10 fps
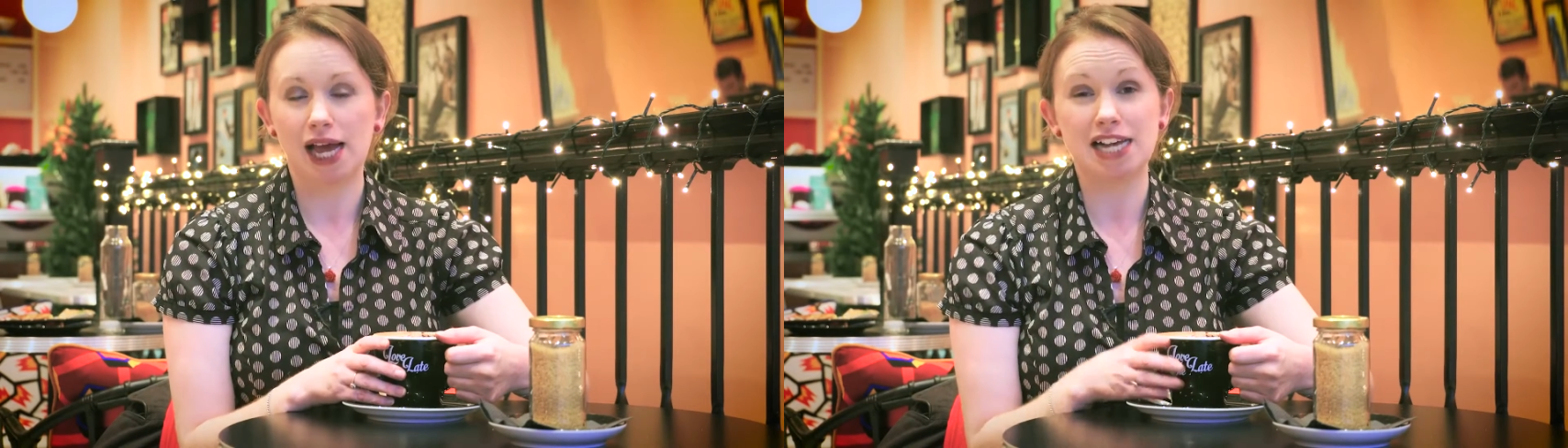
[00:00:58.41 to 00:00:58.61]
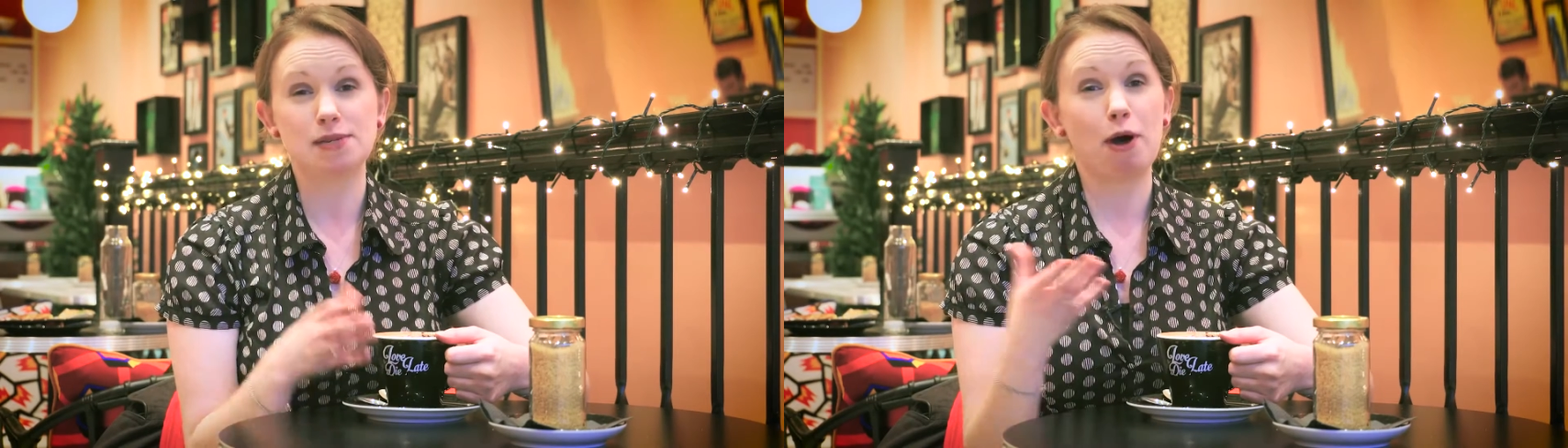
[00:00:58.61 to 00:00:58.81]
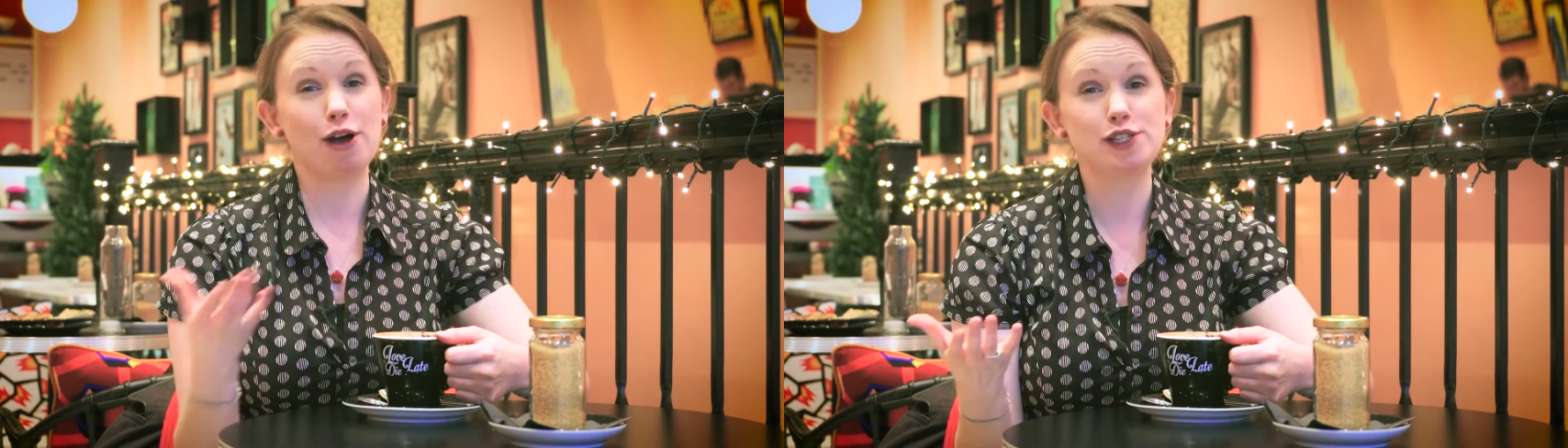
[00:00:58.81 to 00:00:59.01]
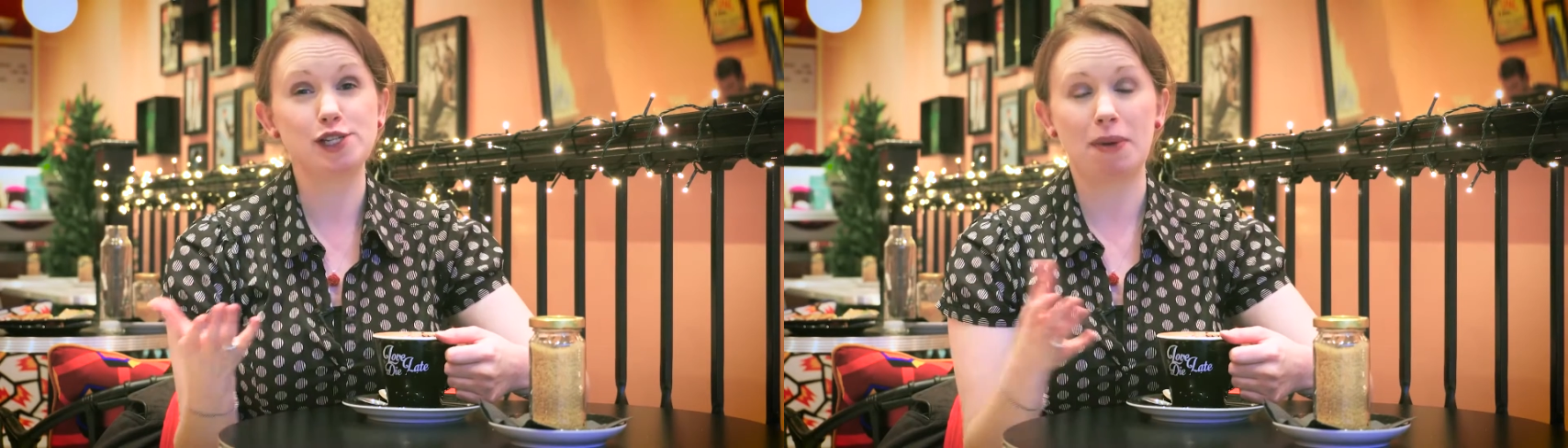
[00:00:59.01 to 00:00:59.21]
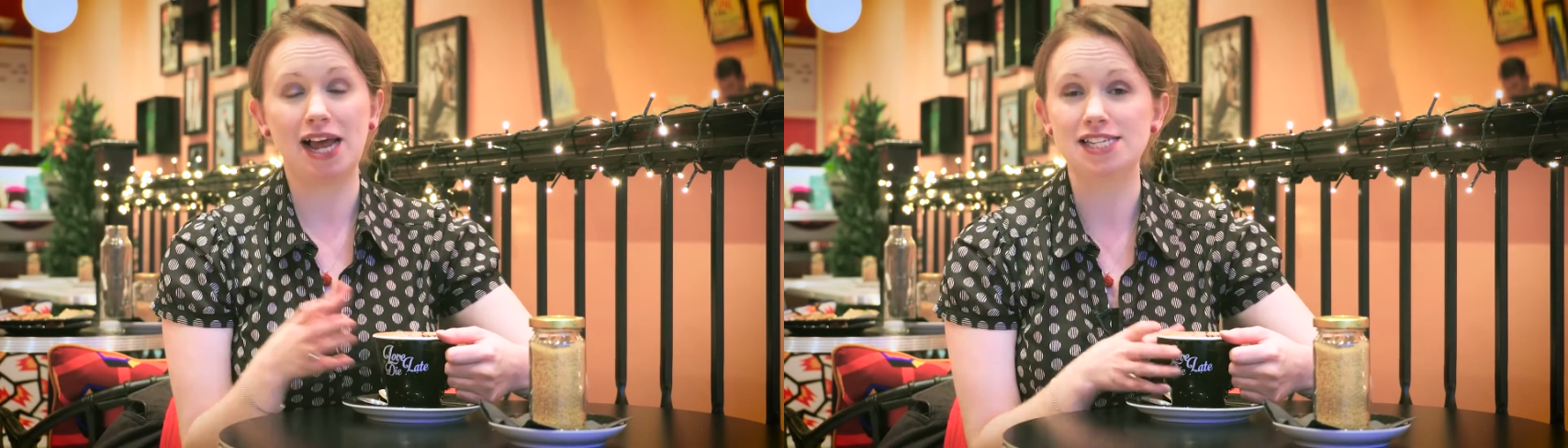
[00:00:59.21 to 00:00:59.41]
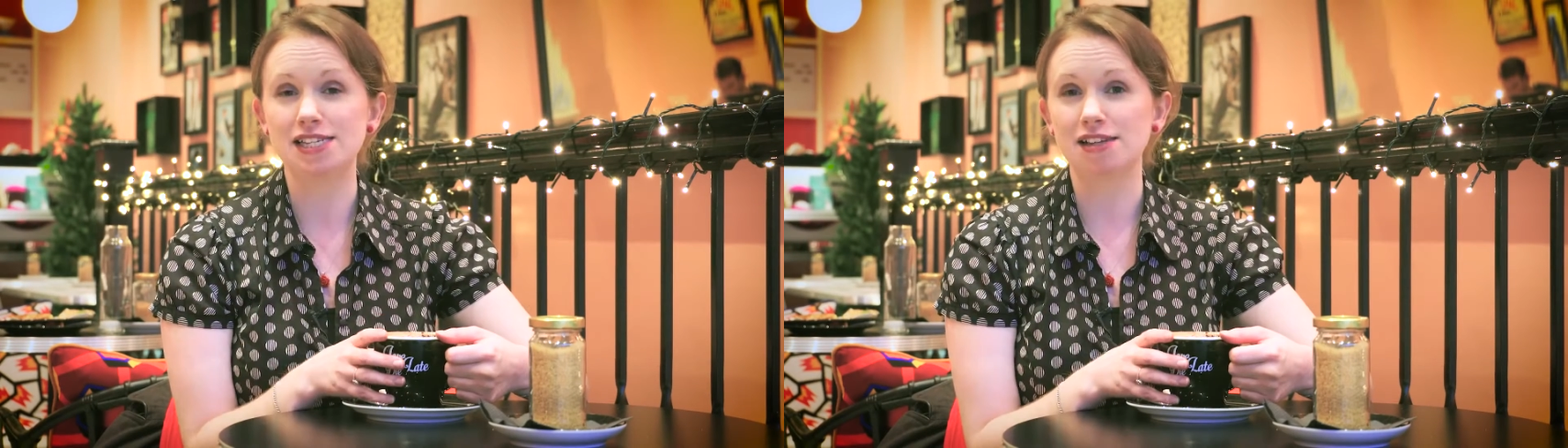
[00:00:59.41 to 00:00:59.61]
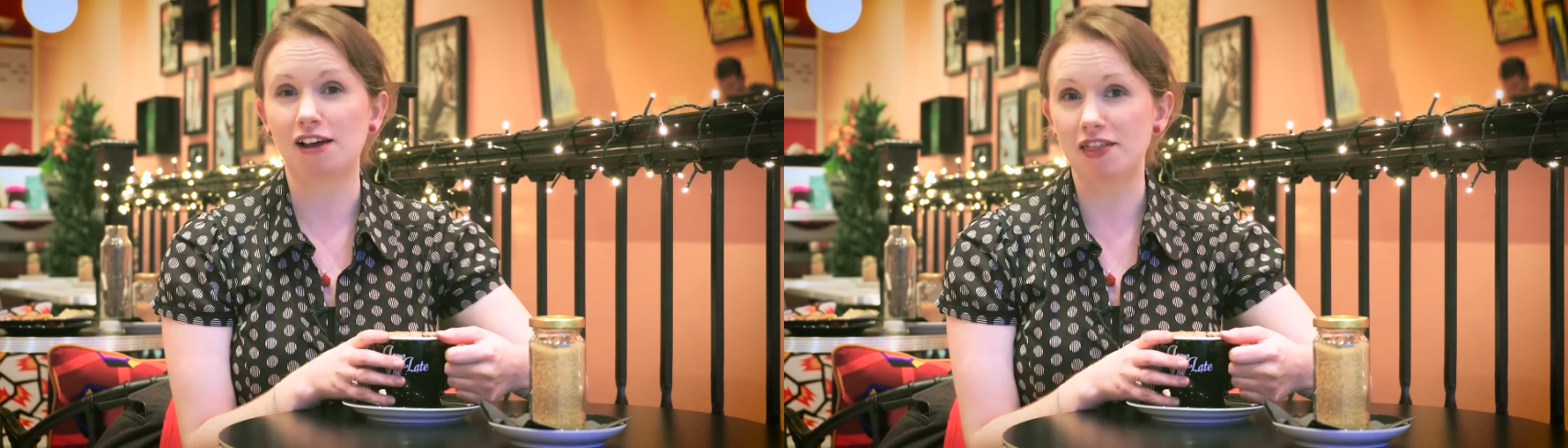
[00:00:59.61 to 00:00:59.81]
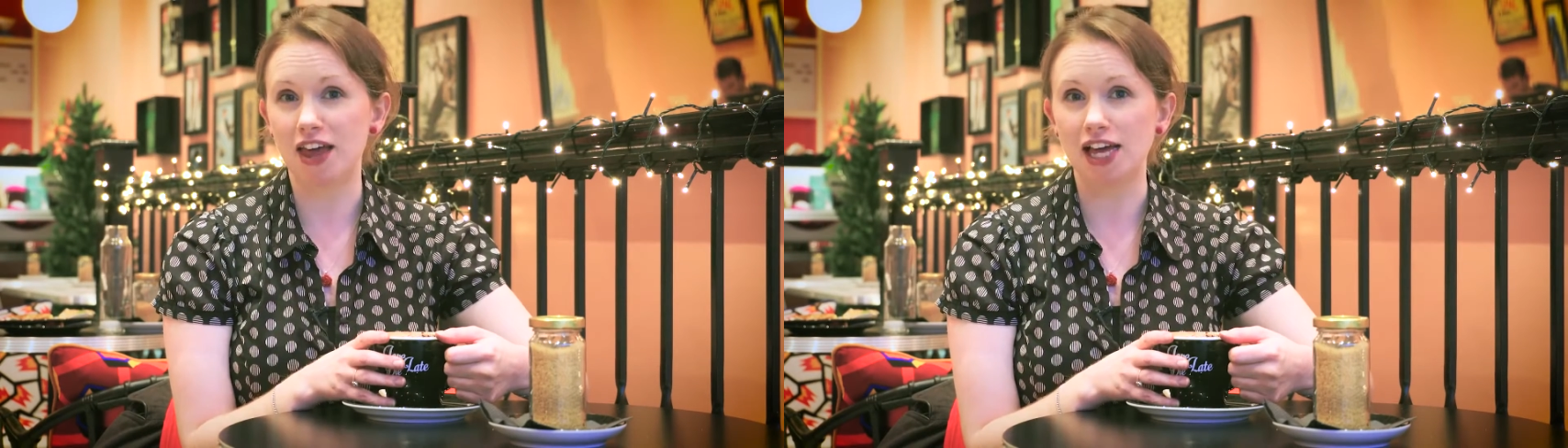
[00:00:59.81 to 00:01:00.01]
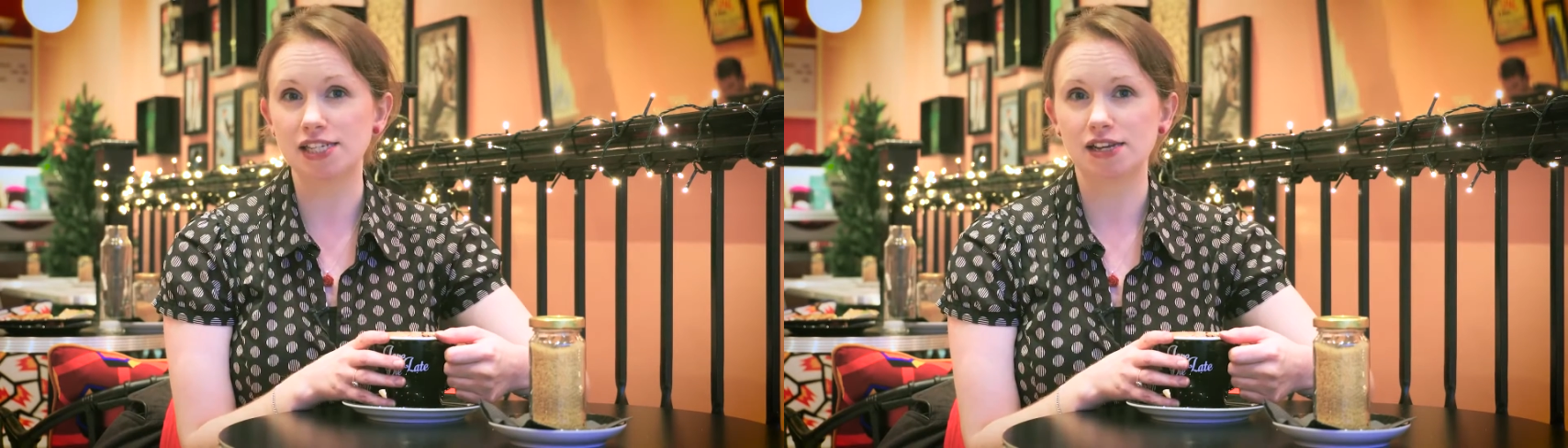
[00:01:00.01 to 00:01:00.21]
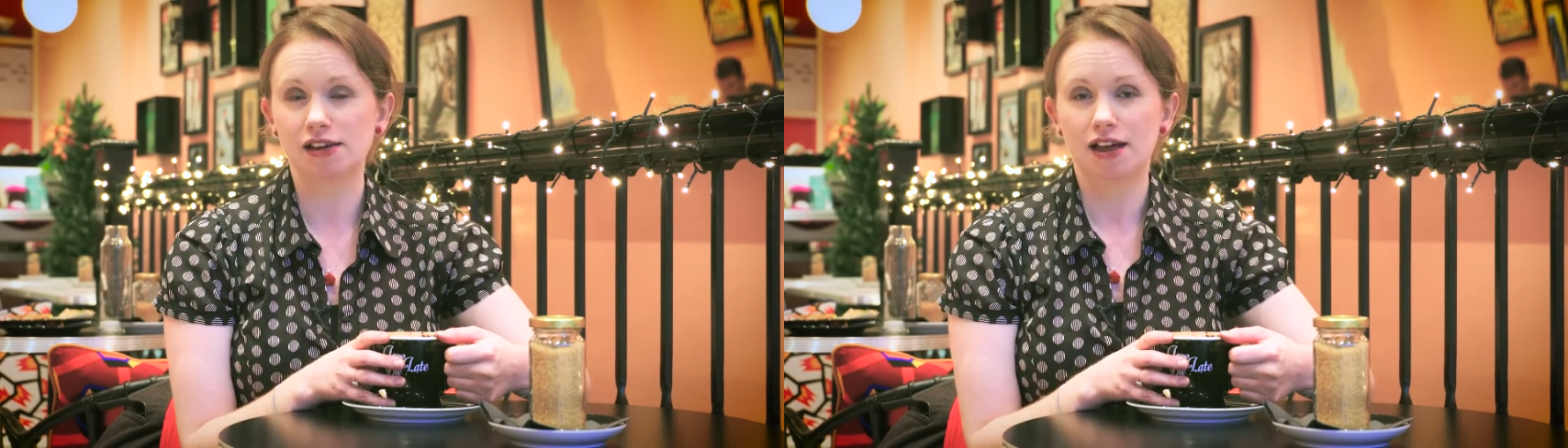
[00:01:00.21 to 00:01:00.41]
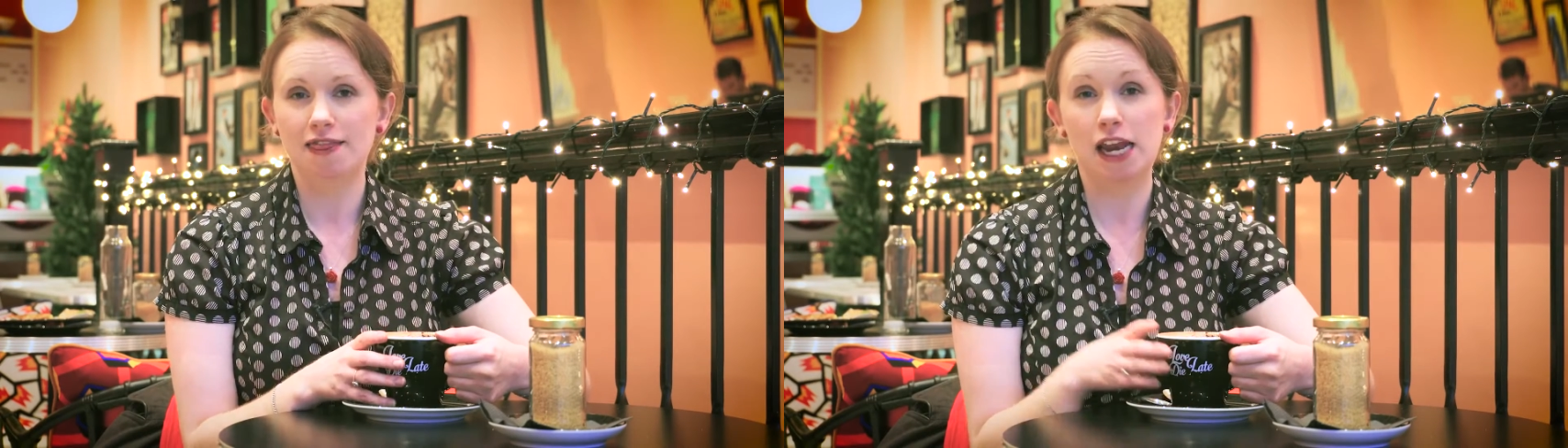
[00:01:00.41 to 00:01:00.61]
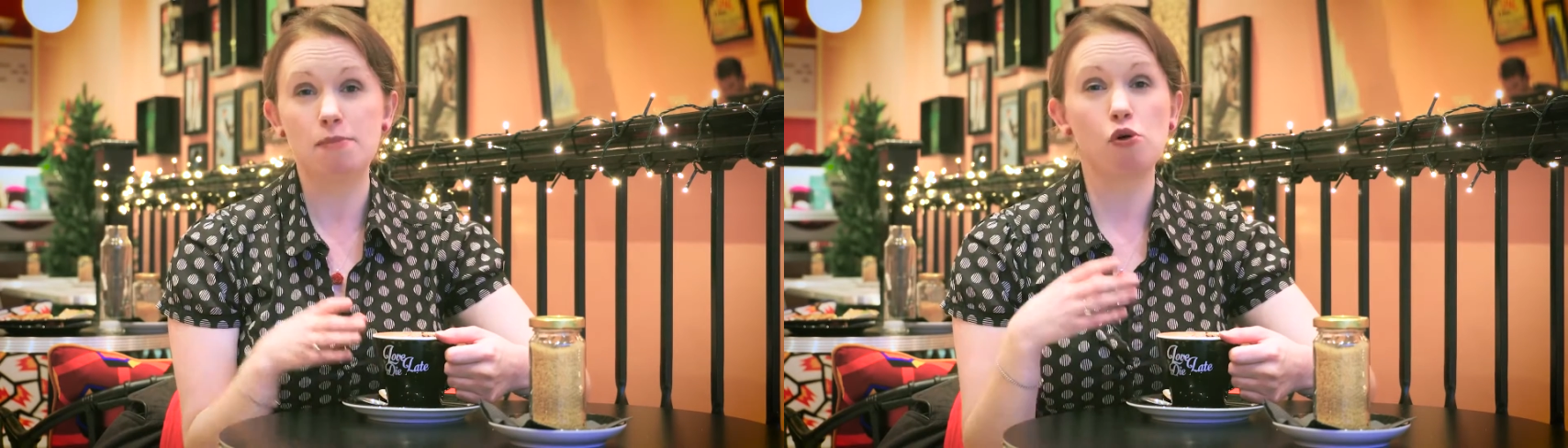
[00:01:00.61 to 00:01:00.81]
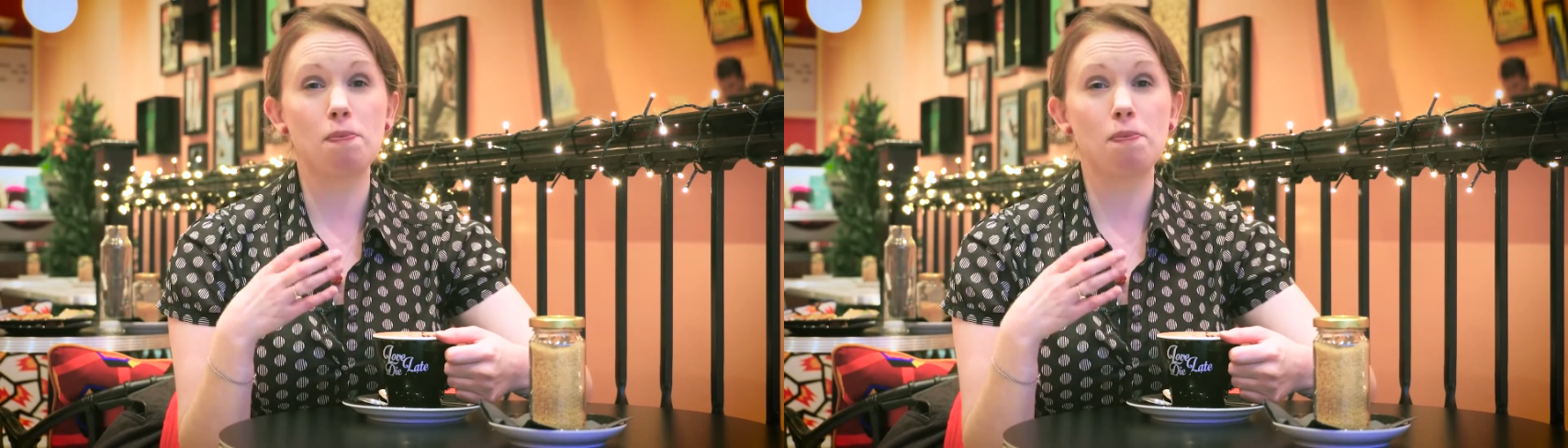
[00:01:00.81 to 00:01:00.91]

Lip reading: as opposed to places like this, then a more